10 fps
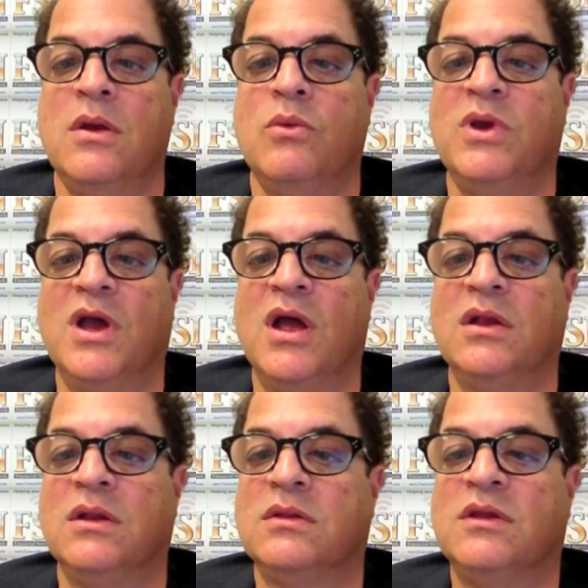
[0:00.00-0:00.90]
We got
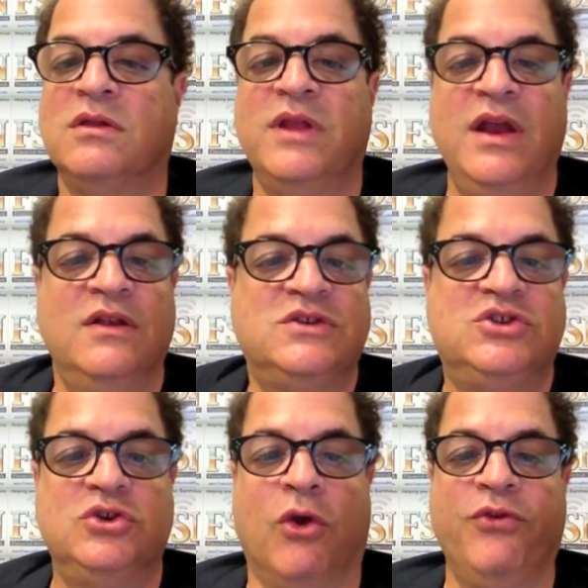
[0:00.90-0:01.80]
the latest
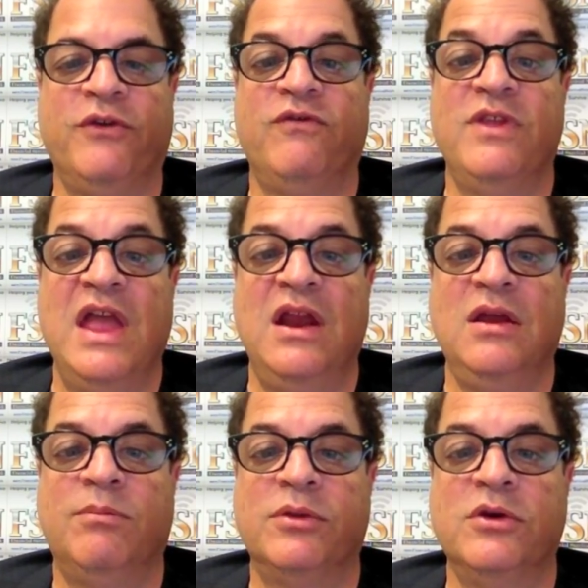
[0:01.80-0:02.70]
jolt of Nanny
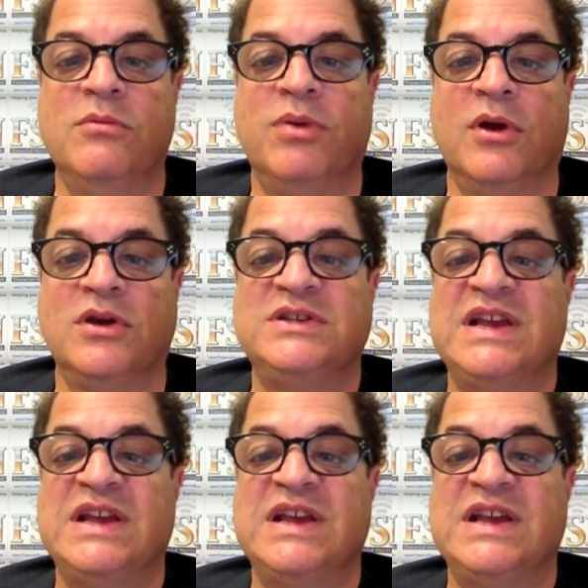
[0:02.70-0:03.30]
Bloomberg's